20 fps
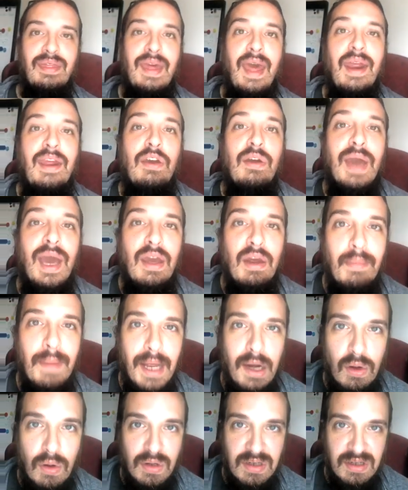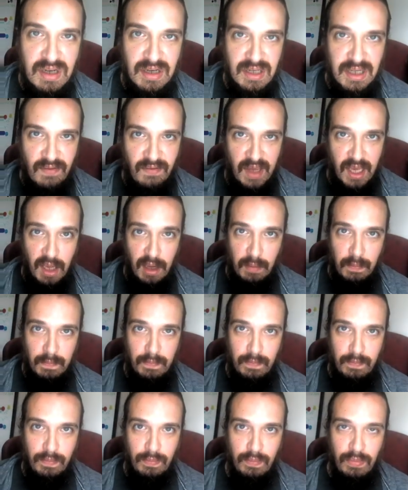Then you get your medical certificate.
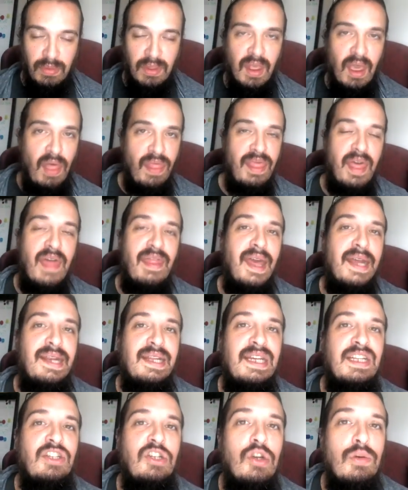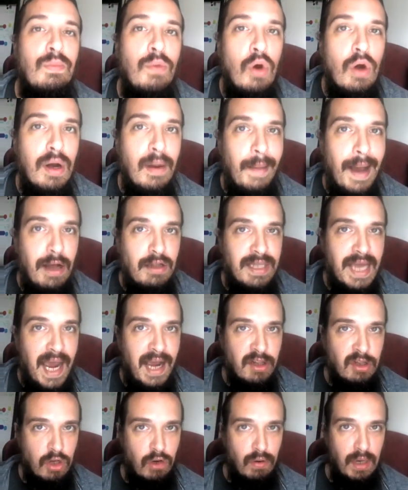Then they teach you more about
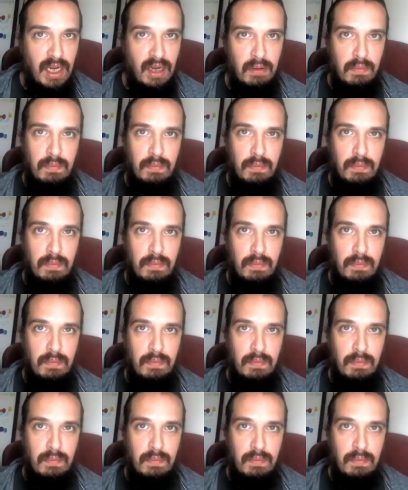doctoring.